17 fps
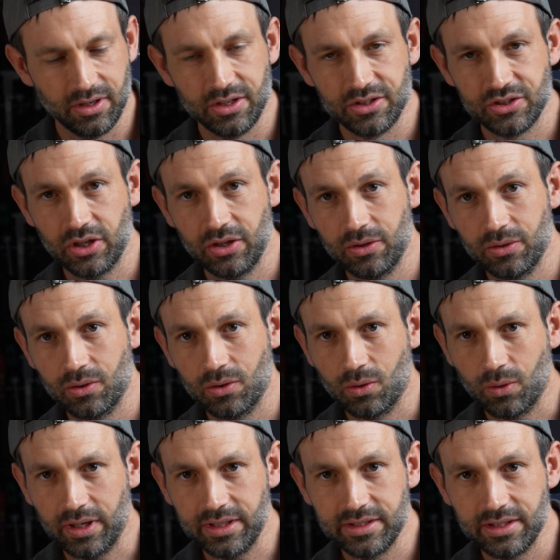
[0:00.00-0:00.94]
So
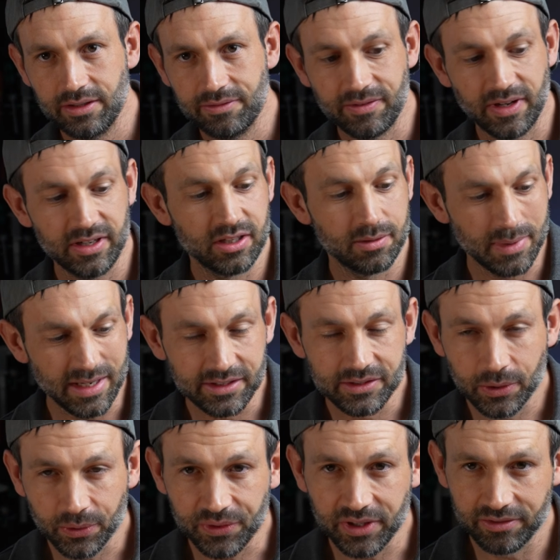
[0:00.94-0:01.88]
quite a
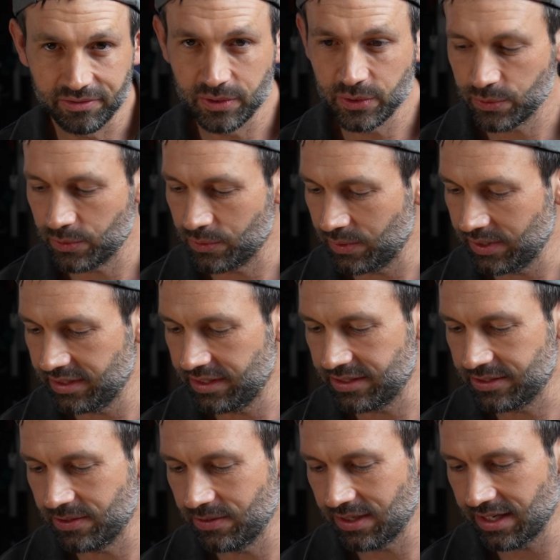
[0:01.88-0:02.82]
fundamental difference between these two